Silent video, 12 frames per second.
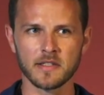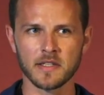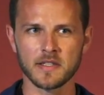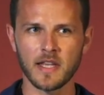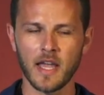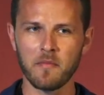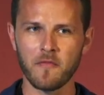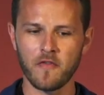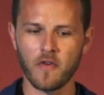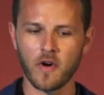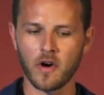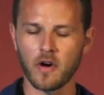the same
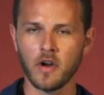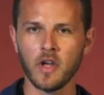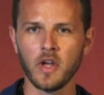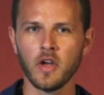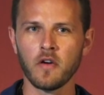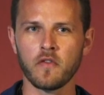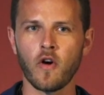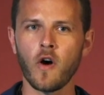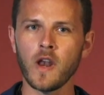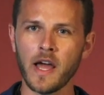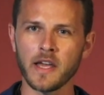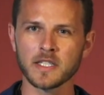for, for all
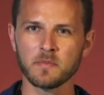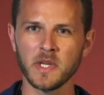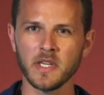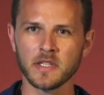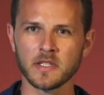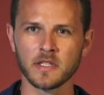IXPs.